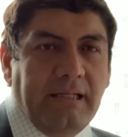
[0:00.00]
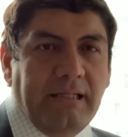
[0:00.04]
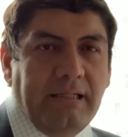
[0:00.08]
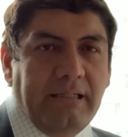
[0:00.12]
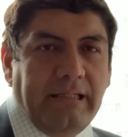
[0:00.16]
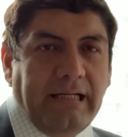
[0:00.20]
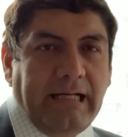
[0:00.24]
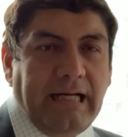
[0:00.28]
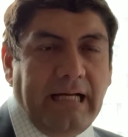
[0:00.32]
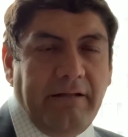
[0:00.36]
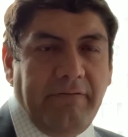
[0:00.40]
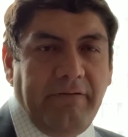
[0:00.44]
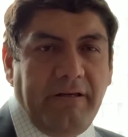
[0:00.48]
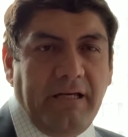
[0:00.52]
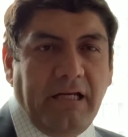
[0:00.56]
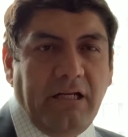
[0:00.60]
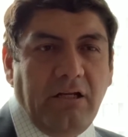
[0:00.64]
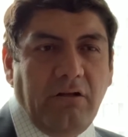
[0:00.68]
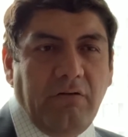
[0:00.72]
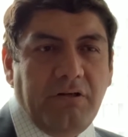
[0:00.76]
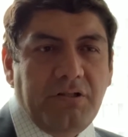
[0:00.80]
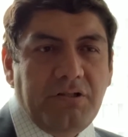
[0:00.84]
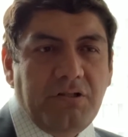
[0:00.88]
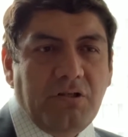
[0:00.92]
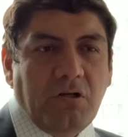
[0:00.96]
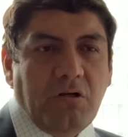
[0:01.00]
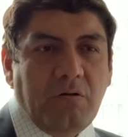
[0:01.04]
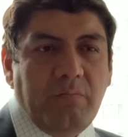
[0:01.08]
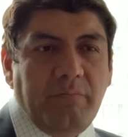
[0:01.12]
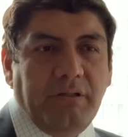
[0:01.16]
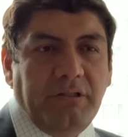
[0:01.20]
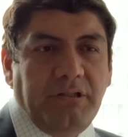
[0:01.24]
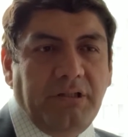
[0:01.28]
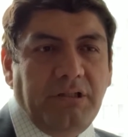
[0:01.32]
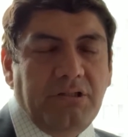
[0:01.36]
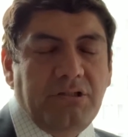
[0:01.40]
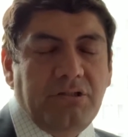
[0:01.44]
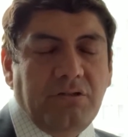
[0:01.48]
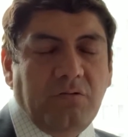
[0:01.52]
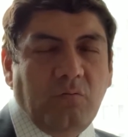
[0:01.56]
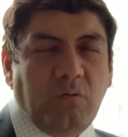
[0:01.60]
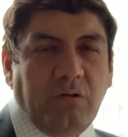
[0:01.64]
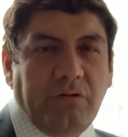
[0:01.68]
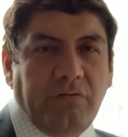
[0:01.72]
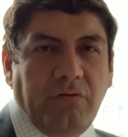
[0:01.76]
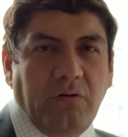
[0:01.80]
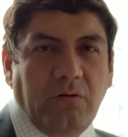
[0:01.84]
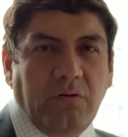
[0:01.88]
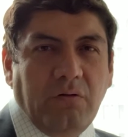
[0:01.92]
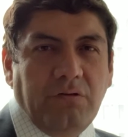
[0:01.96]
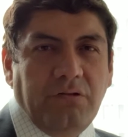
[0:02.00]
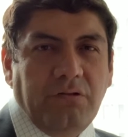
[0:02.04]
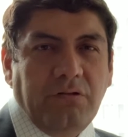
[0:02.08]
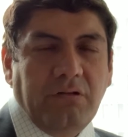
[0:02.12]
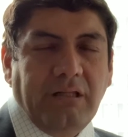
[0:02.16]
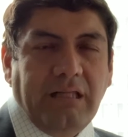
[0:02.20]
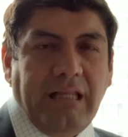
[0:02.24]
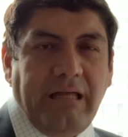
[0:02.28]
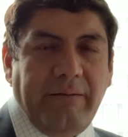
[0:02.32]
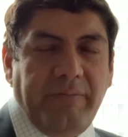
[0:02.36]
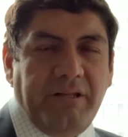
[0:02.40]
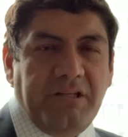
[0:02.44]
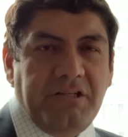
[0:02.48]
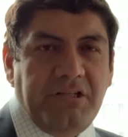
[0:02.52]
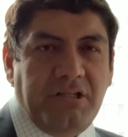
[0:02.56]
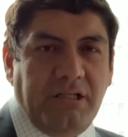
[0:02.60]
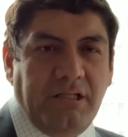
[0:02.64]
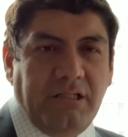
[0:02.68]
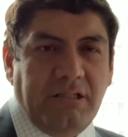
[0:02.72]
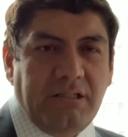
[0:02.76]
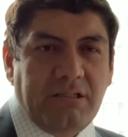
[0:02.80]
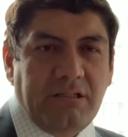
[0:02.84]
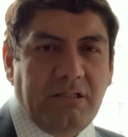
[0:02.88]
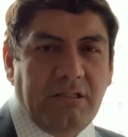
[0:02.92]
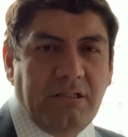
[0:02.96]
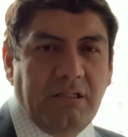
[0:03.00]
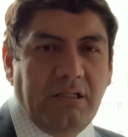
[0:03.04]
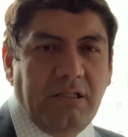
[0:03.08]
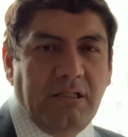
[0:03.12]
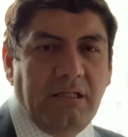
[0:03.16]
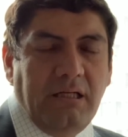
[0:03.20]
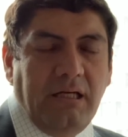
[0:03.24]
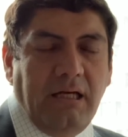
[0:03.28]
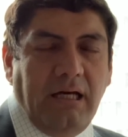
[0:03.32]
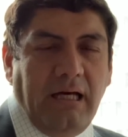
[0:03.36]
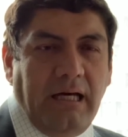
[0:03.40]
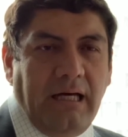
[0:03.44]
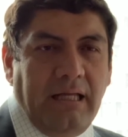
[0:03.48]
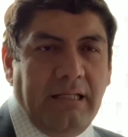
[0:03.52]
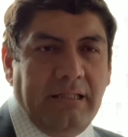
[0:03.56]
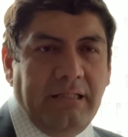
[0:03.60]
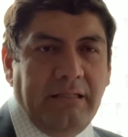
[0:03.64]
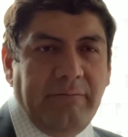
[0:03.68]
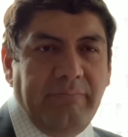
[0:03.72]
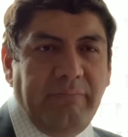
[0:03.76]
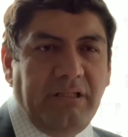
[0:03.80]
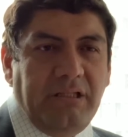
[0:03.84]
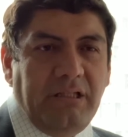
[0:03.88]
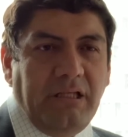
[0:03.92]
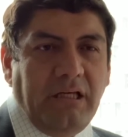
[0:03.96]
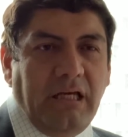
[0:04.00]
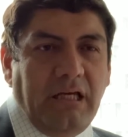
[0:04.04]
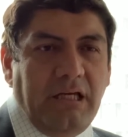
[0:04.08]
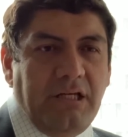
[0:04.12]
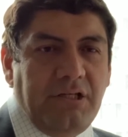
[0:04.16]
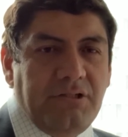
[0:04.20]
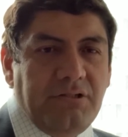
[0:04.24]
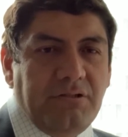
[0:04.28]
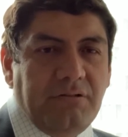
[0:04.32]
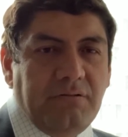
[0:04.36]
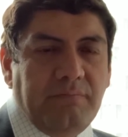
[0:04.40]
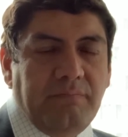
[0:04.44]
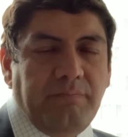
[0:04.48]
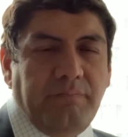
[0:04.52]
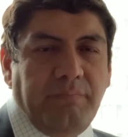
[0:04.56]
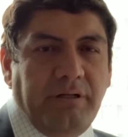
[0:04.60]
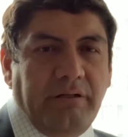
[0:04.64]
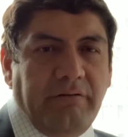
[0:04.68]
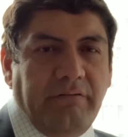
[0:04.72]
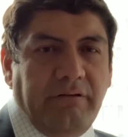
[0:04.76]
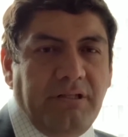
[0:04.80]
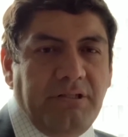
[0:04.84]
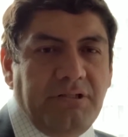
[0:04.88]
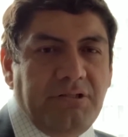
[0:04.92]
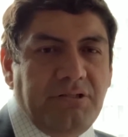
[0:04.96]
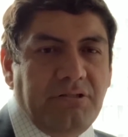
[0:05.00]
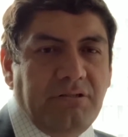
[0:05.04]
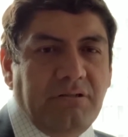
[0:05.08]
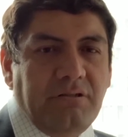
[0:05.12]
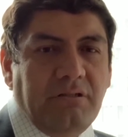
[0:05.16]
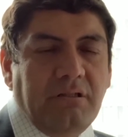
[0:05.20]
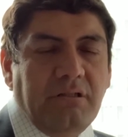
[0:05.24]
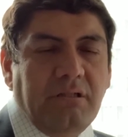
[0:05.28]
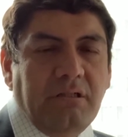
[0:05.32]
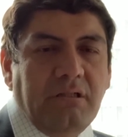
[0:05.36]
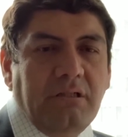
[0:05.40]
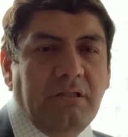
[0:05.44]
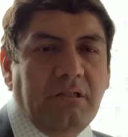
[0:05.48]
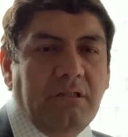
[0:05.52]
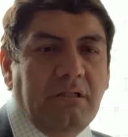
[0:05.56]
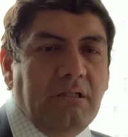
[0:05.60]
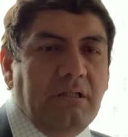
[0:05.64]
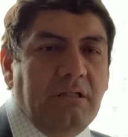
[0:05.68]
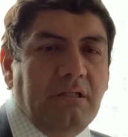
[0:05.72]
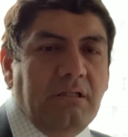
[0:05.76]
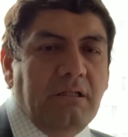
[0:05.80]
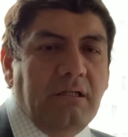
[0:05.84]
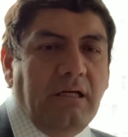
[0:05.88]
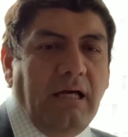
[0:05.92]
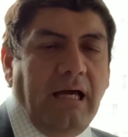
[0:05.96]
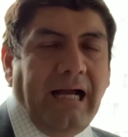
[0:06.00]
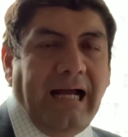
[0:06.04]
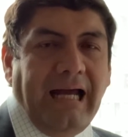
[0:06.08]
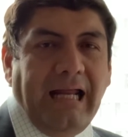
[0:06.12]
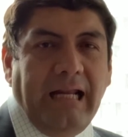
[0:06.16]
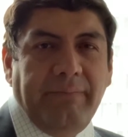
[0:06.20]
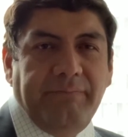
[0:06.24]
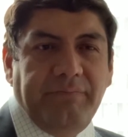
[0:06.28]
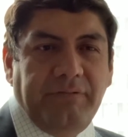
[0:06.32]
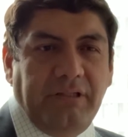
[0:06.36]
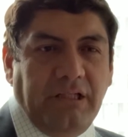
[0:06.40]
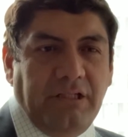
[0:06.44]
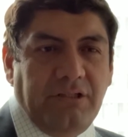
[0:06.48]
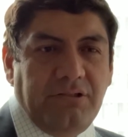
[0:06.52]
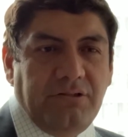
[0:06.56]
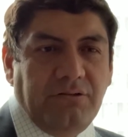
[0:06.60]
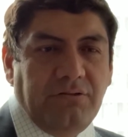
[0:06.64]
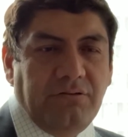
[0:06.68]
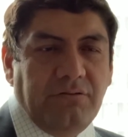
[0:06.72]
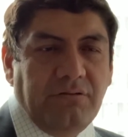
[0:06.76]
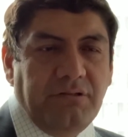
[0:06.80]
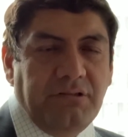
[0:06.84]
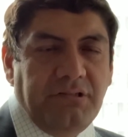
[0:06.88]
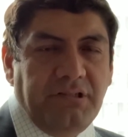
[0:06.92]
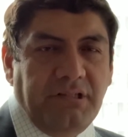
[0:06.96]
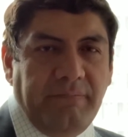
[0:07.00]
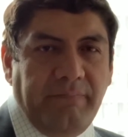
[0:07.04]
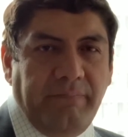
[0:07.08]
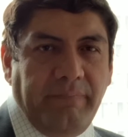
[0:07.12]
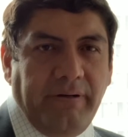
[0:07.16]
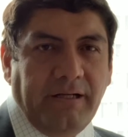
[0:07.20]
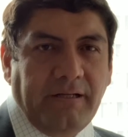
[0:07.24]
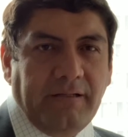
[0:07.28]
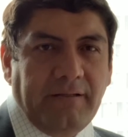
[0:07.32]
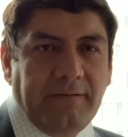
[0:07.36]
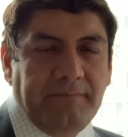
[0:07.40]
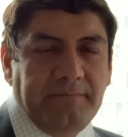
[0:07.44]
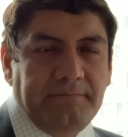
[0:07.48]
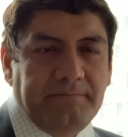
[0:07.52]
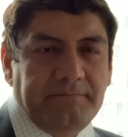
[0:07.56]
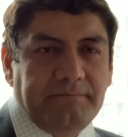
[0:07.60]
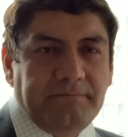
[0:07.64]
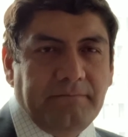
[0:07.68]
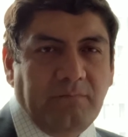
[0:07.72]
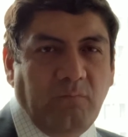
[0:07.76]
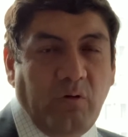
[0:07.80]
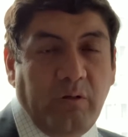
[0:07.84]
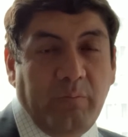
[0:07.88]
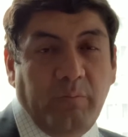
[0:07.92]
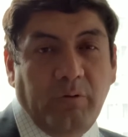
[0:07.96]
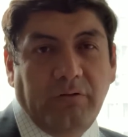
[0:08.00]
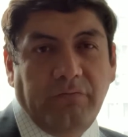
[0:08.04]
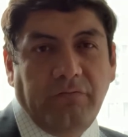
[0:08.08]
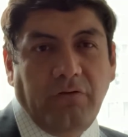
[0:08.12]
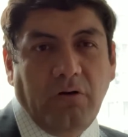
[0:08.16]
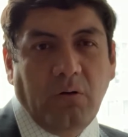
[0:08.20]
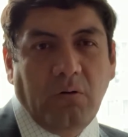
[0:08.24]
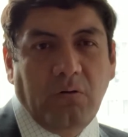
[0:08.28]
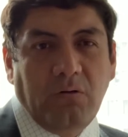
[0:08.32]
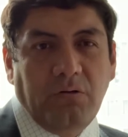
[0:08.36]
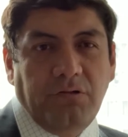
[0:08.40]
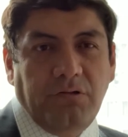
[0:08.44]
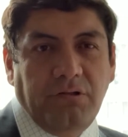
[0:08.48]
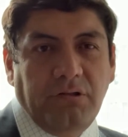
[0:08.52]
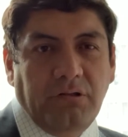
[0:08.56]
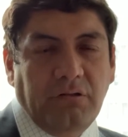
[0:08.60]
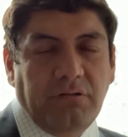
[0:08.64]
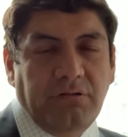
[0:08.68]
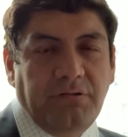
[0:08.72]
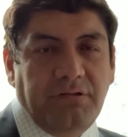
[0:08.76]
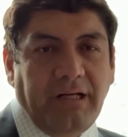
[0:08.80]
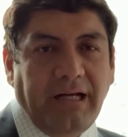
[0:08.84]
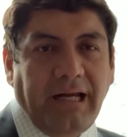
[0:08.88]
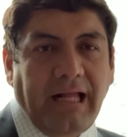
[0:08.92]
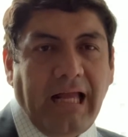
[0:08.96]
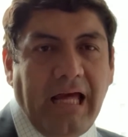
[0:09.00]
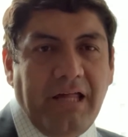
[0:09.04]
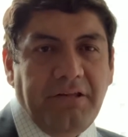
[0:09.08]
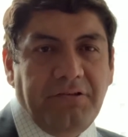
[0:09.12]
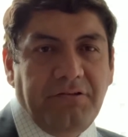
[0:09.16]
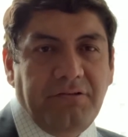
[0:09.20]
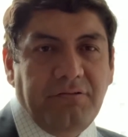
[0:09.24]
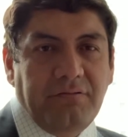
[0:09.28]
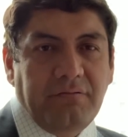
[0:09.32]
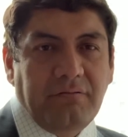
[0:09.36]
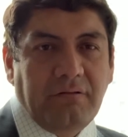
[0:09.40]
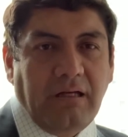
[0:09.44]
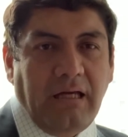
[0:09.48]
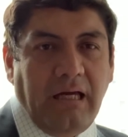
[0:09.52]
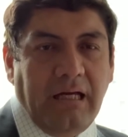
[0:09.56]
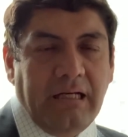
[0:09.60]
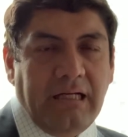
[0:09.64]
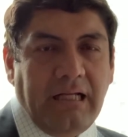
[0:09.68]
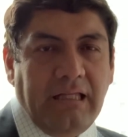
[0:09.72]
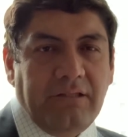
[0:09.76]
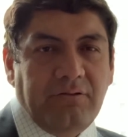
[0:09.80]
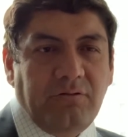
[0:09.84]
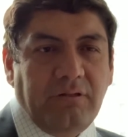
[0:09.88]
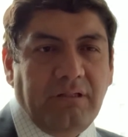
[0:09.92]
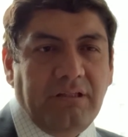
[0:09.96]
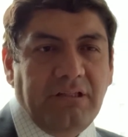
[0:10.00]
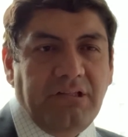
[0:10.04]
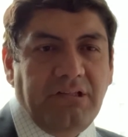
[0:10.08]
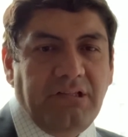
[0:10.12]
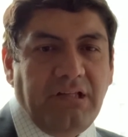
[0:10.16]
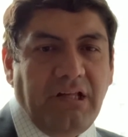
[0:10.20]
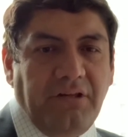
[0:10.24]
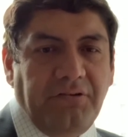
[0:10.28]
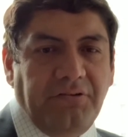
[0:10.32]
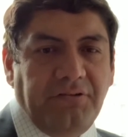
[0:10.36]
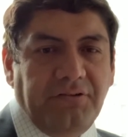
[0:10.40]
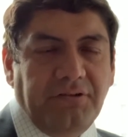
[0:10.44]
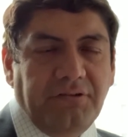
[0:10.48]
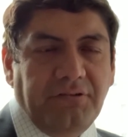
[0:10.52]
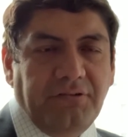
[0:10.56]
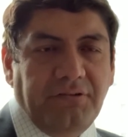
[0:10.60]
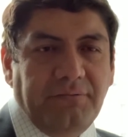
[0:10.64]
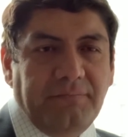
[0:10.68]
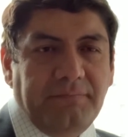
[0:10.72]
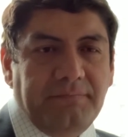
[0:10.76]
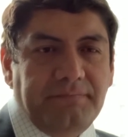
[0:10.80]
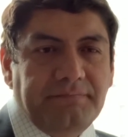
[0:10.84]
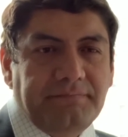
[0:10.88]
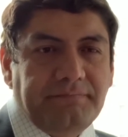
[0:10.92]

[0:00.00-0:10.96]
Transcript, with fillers: The Caribbean Innovation Competition was focused on climate change and the mitigation, prevention, and adaptation to its impact. We put focus on sargassum and natural disasters.